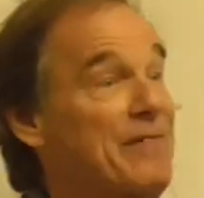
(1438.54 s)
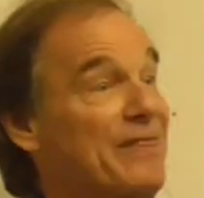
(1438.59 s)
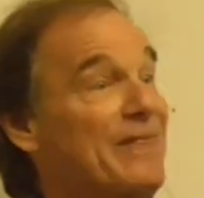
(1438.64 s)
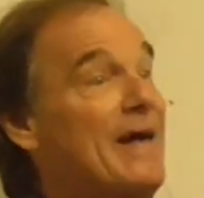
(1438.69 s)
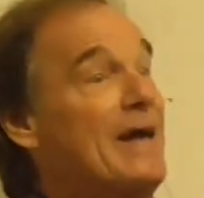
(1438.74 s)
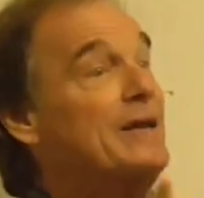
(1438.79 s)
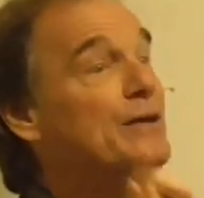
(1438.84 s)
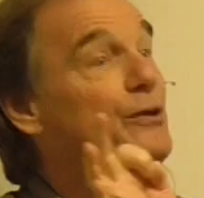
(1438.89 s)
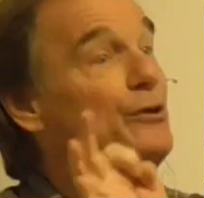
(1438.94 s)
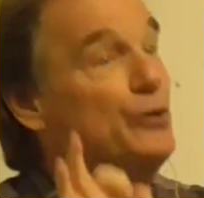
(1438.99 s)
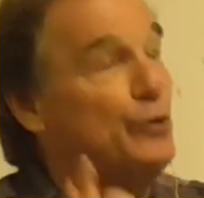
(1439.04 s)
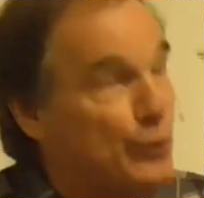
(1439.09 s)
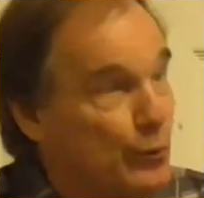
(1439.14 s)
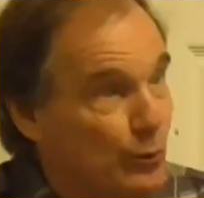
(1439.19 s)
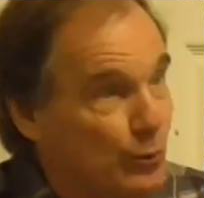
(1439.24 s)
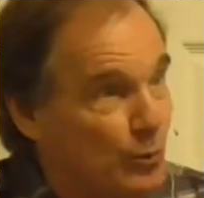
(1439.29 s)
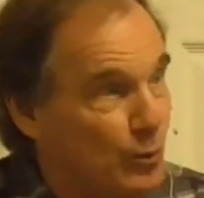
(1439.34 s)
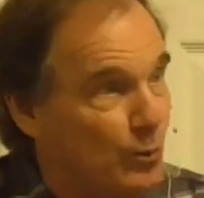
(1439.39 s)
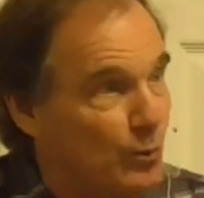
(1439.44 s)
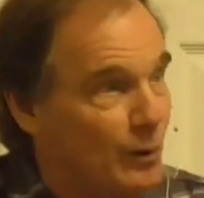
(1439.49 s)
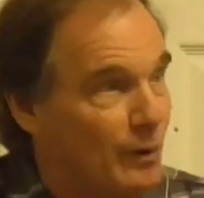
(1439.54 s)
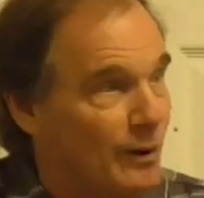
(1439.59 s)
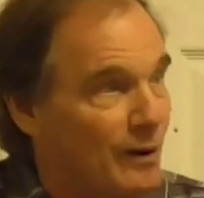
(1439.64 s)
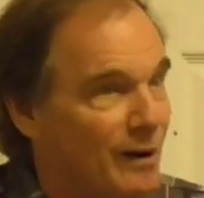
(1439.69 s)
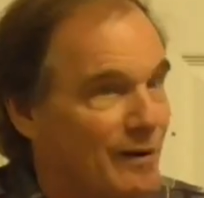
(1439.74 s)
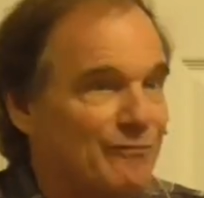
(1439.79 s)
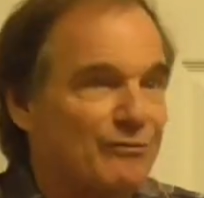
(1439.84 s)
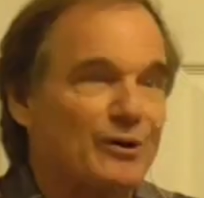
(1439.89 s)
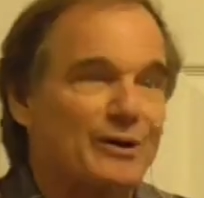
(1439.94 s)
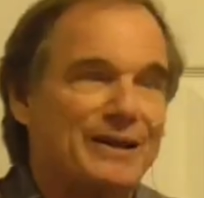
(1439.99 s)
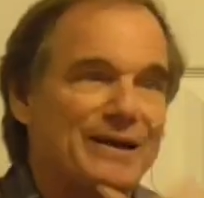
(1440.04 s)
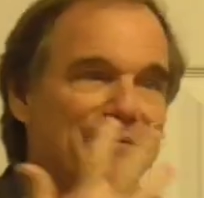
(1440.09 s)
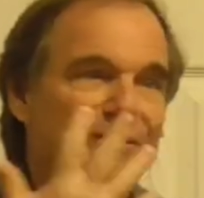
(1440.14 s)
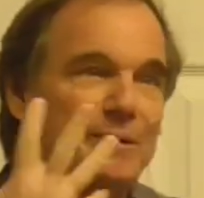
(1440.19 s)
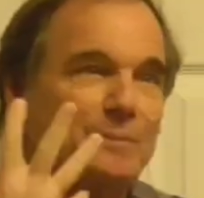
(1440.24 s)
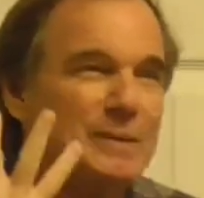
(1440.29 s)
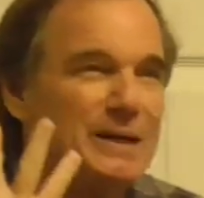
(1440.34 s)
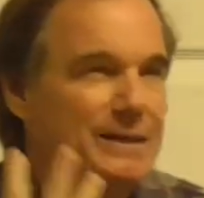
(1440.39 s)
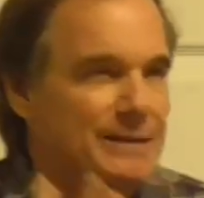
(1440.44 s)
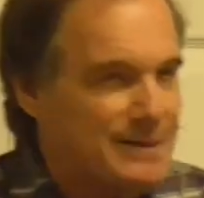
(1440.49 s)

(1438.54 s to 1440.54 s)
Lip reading: thank you for giving me